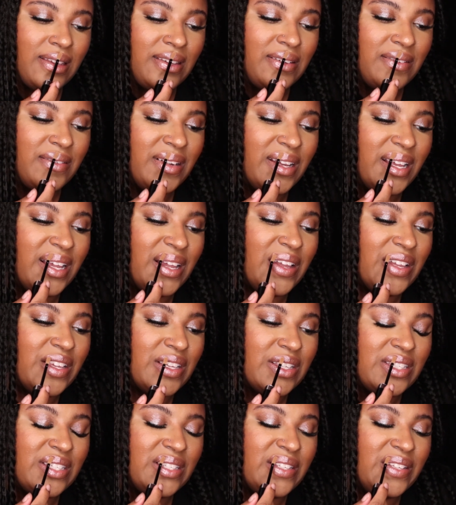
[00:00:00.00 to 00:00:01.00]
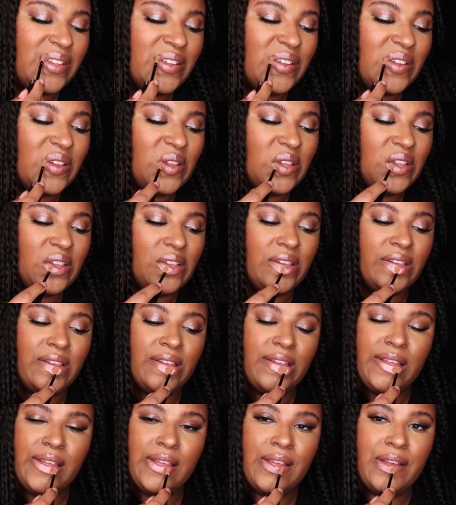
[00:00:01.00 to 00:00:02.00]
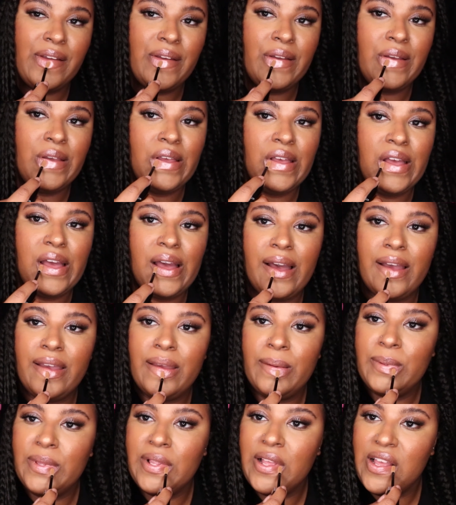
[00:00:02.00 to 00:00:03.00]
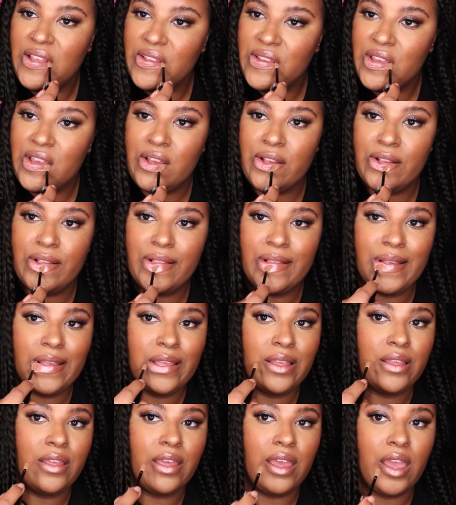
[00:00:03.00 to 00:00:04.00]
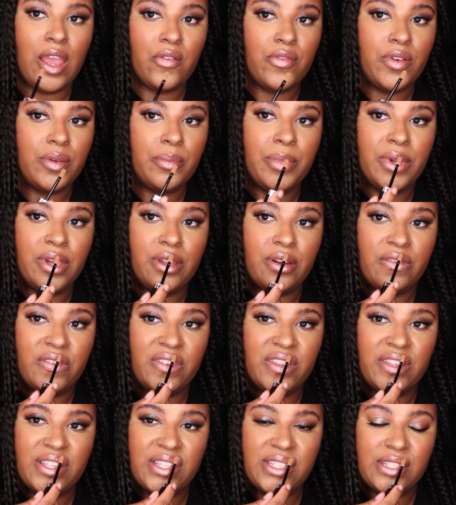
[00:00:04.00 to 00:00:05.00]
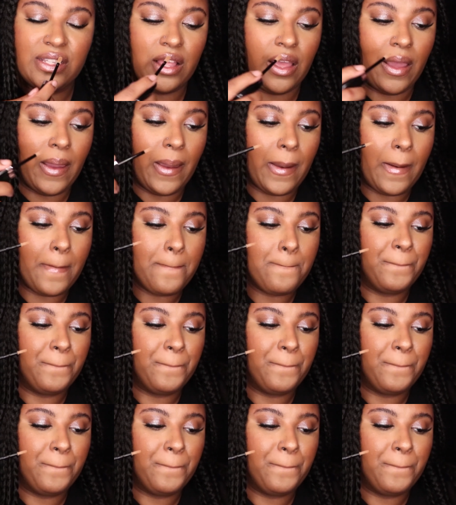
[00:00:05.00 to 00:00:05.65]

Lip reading: You guys, I am loving every bit of this. Like,